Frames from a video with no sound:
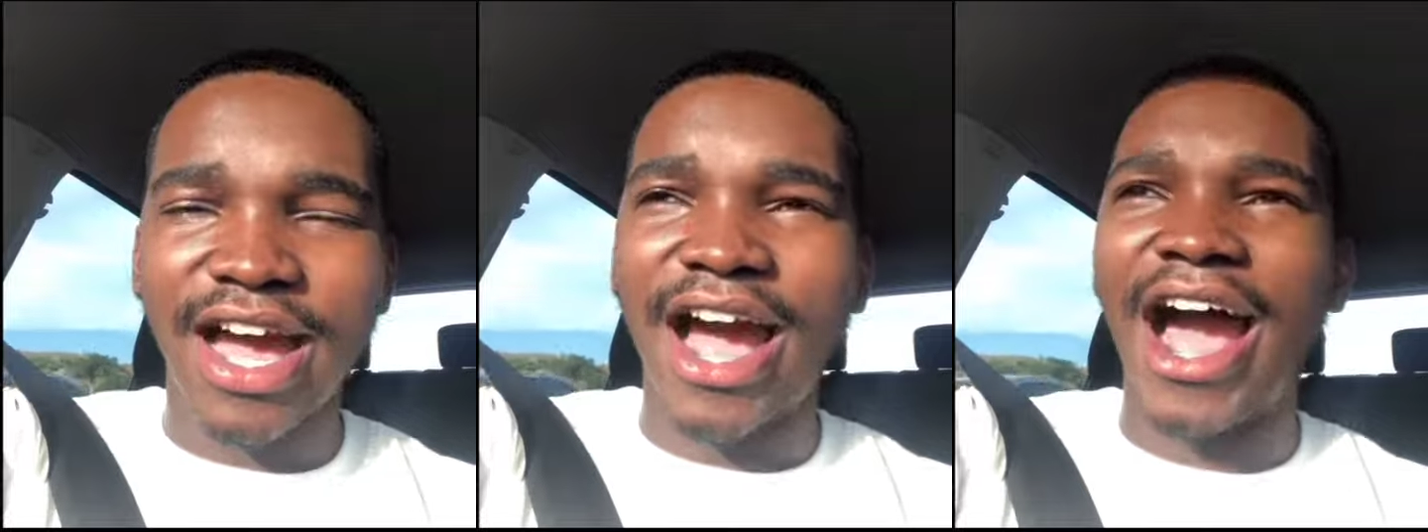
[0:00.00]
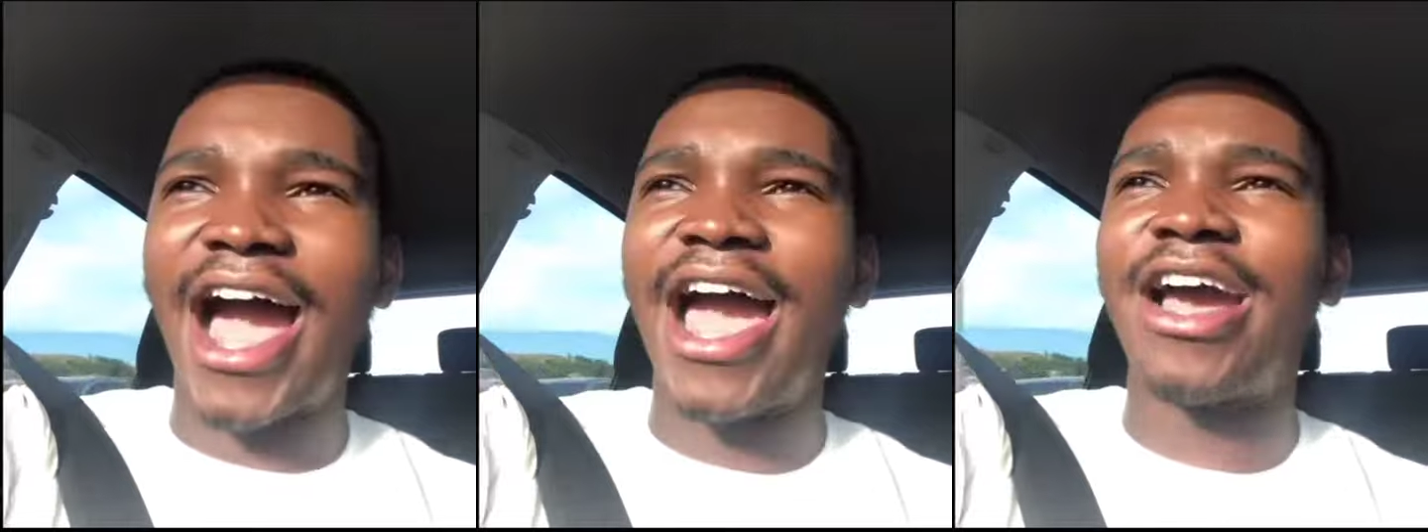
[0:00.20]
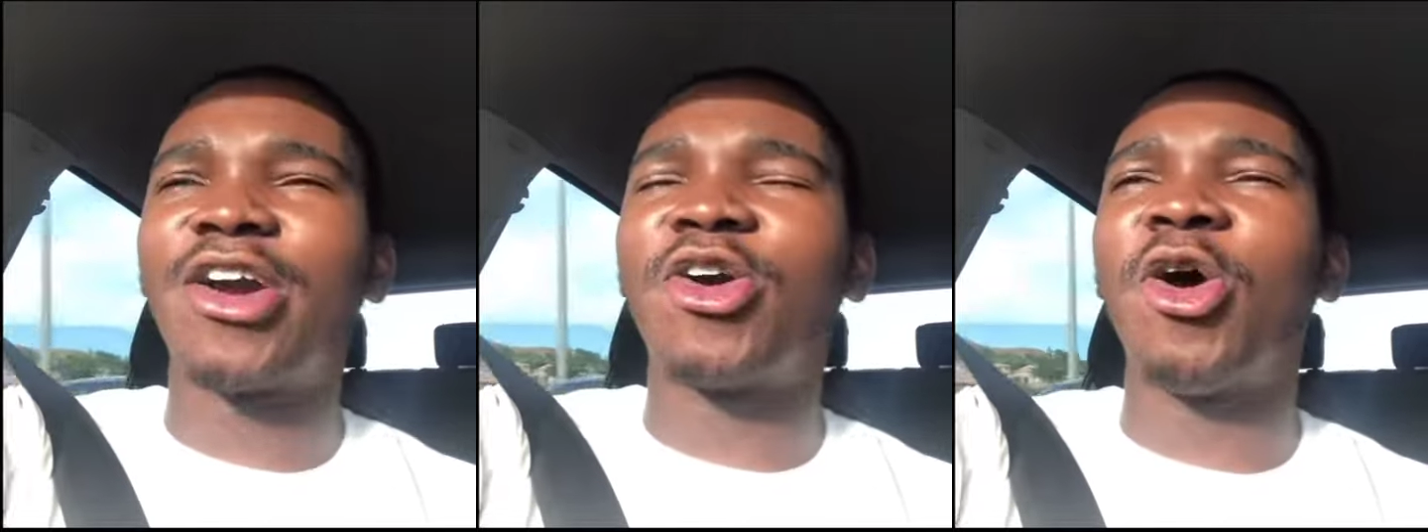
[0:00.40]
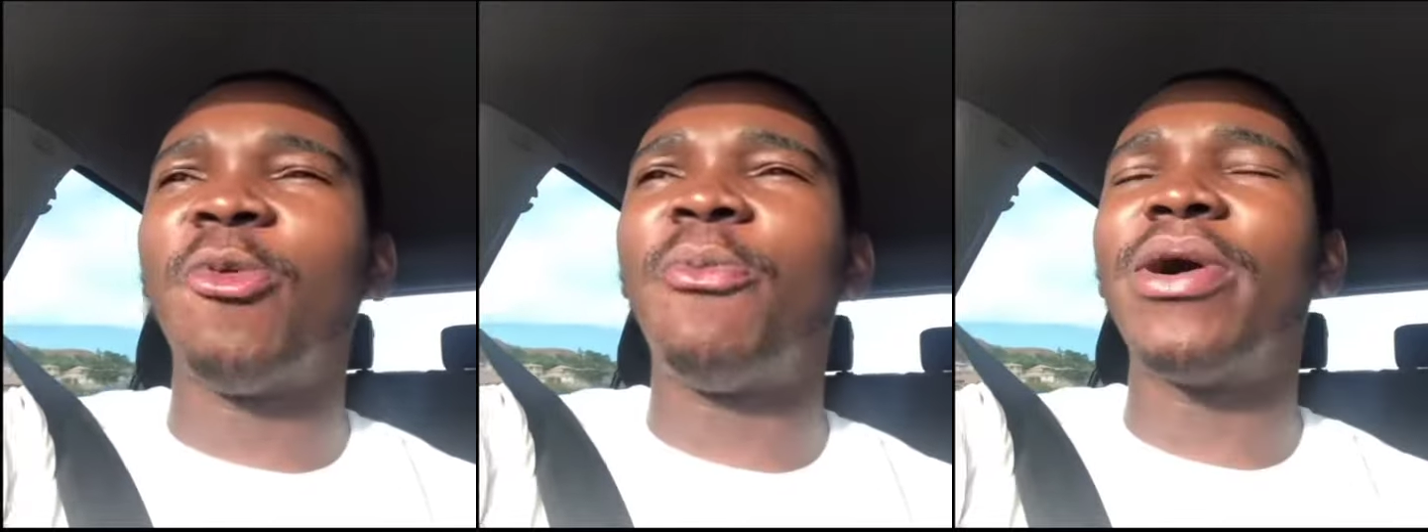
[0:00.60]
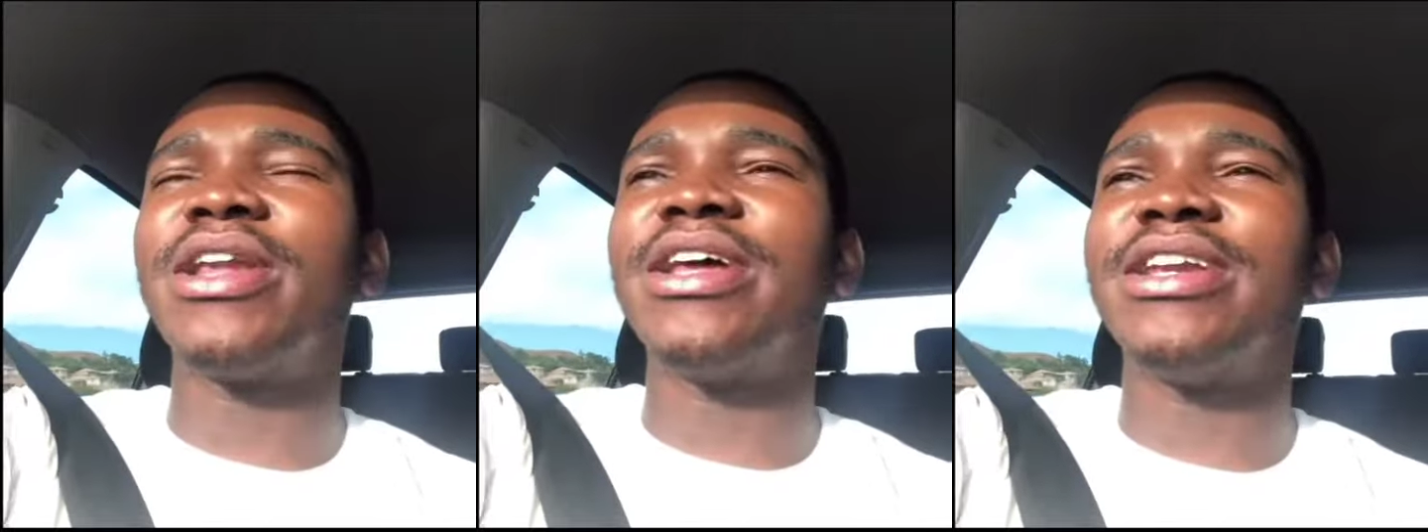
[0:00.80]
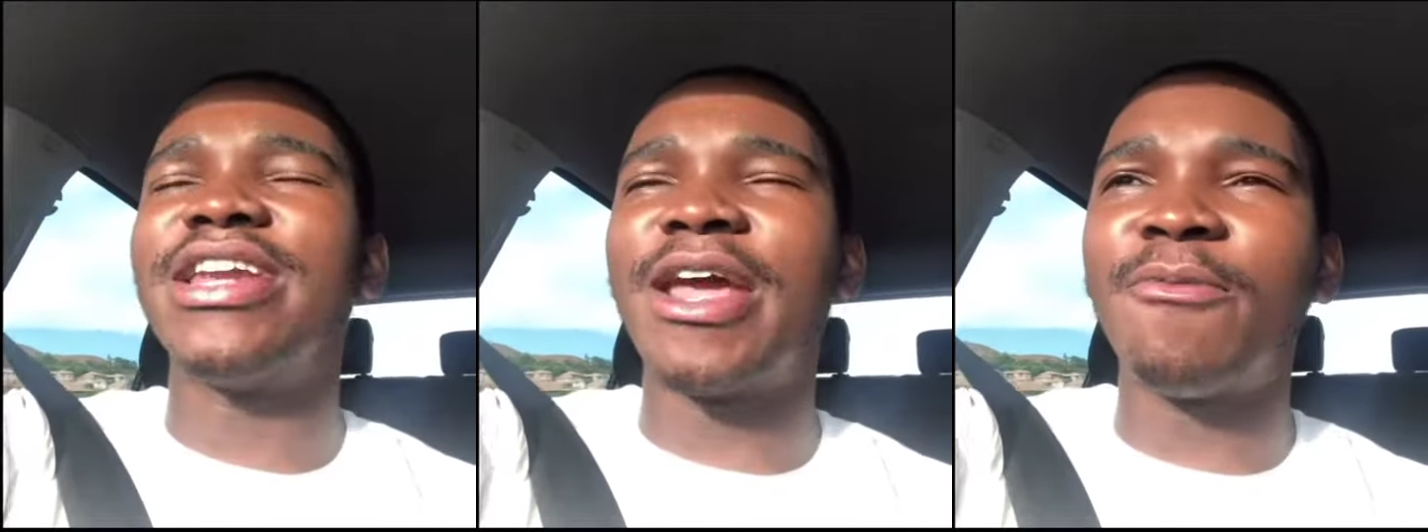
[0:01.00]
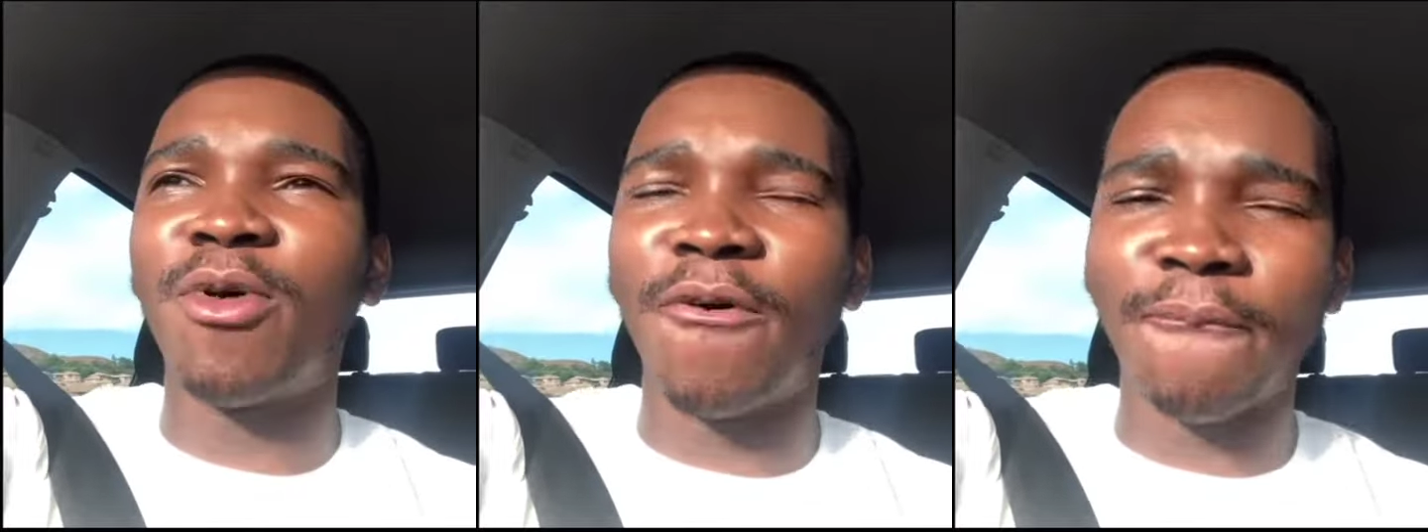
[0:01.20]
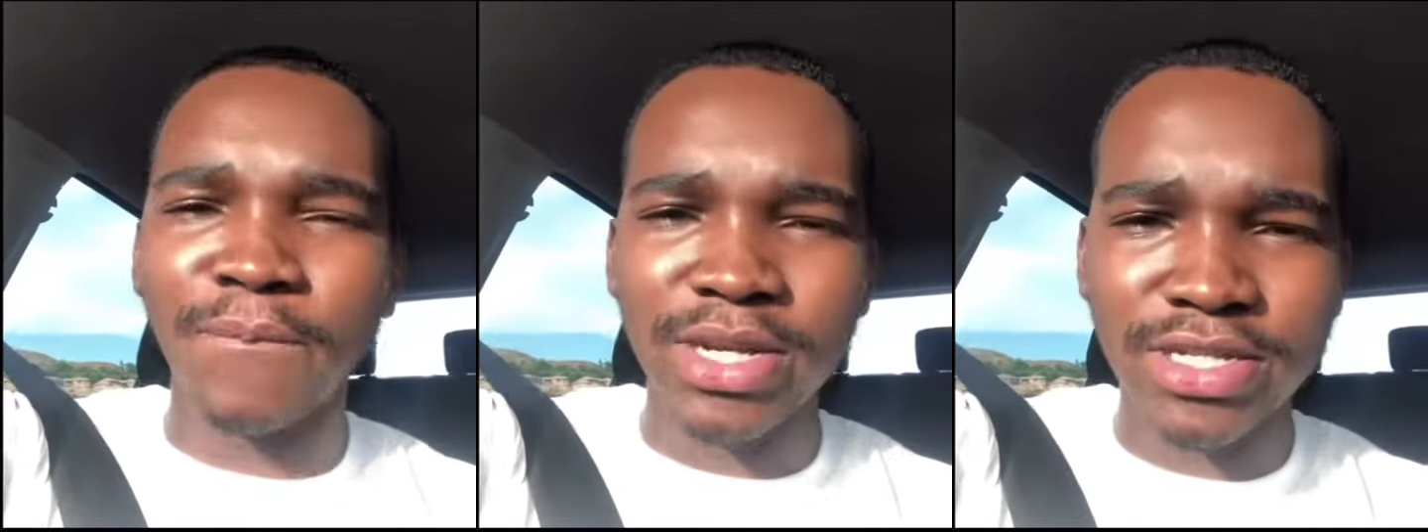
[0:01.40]
I go by the name
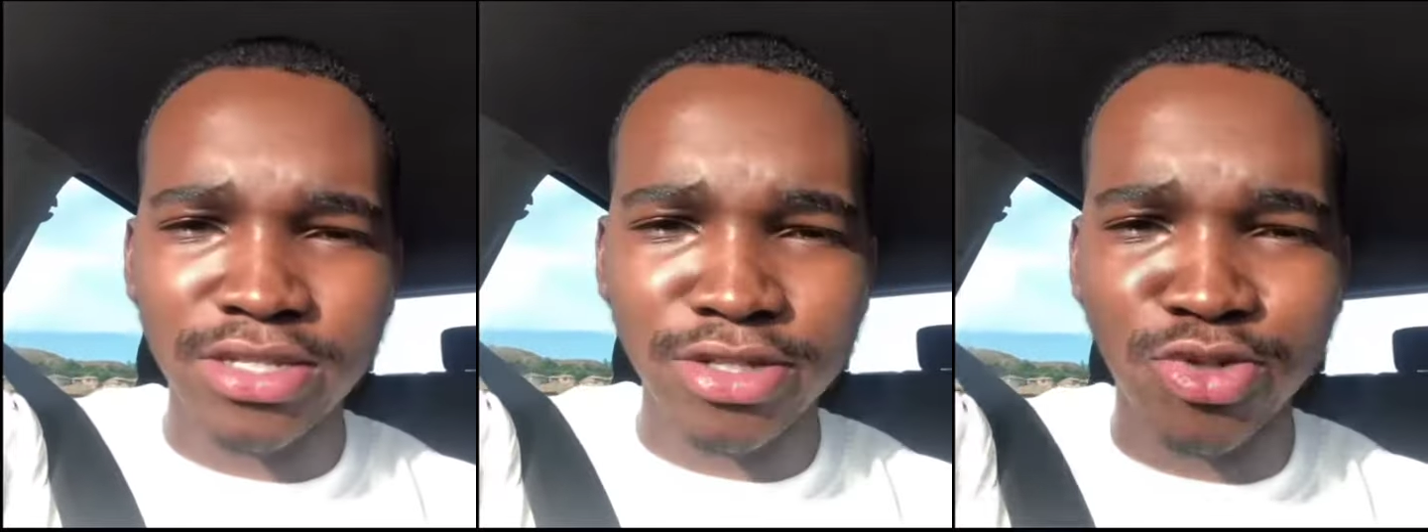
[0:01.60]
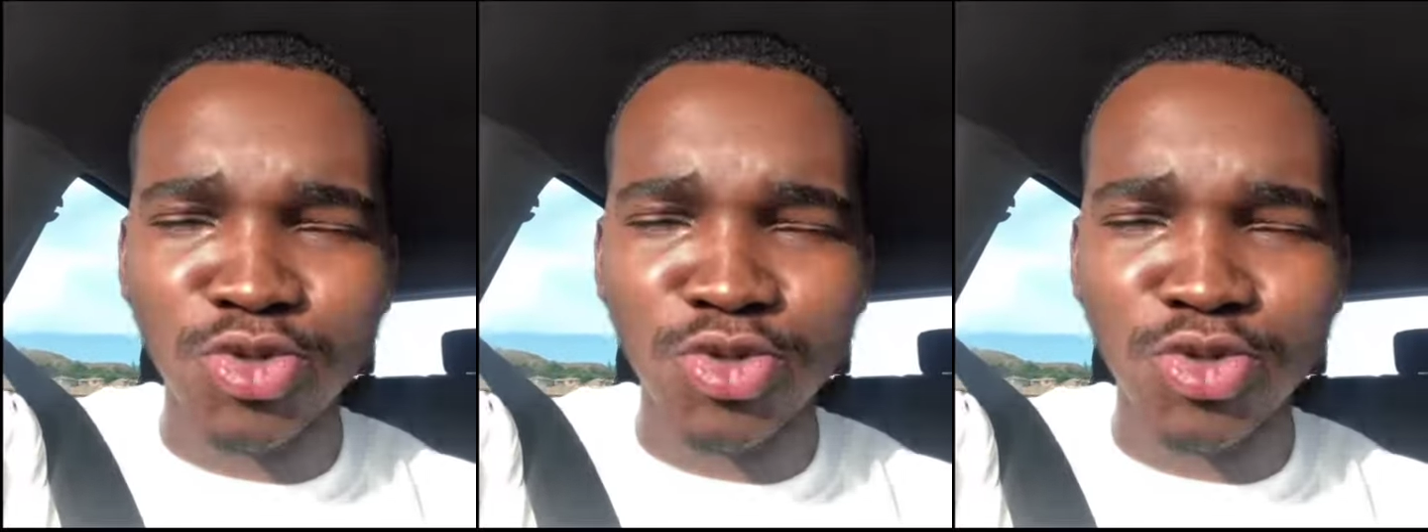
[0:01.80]
of Mr.